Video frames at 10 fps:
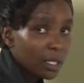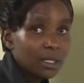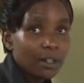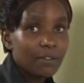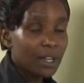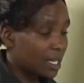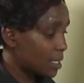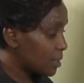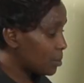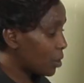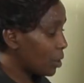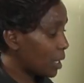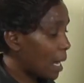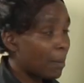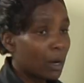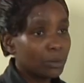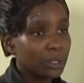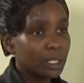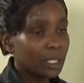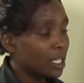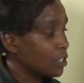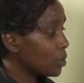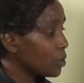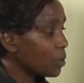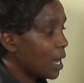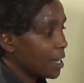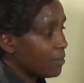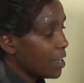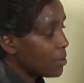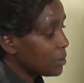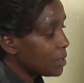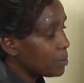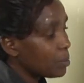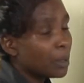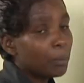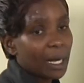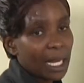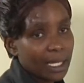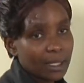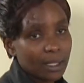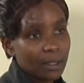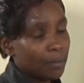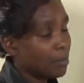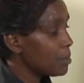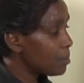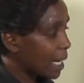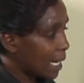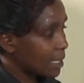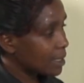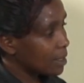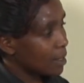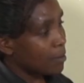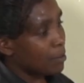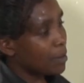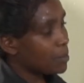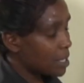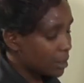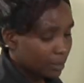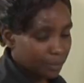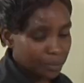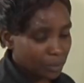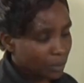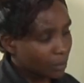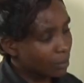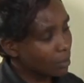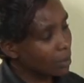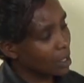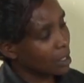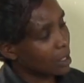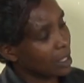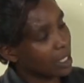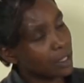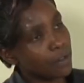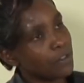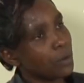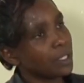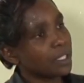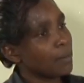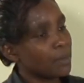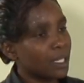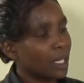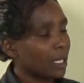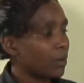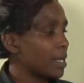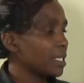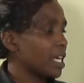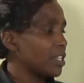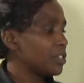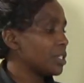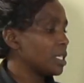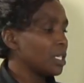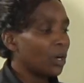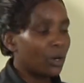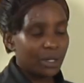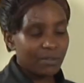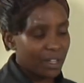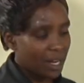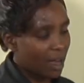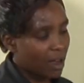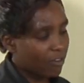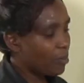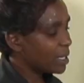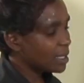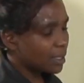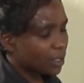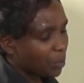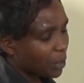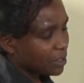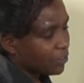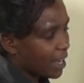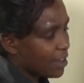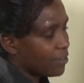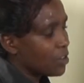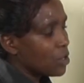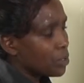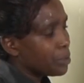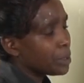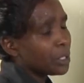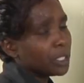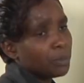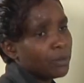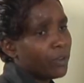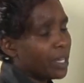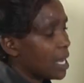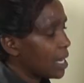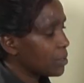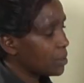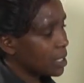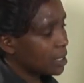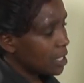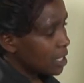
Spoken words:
it's a very small amount. So you can never use beam balance. Beam balance maybe like if you want something like 1 kg or even a half. But 0.5, you will not be very accurate